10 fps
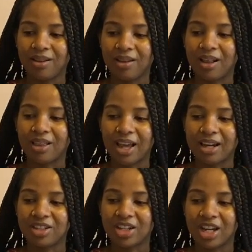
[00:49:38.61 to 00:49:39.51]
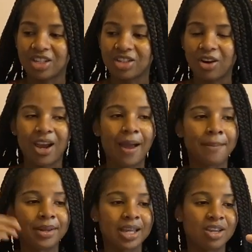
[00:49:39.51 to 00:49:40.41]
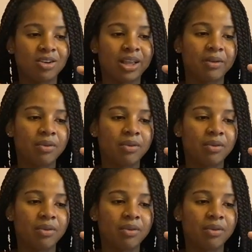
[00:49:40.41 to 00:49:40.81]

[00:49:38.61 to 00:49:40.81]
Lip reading: a lot of changes are happening in your life.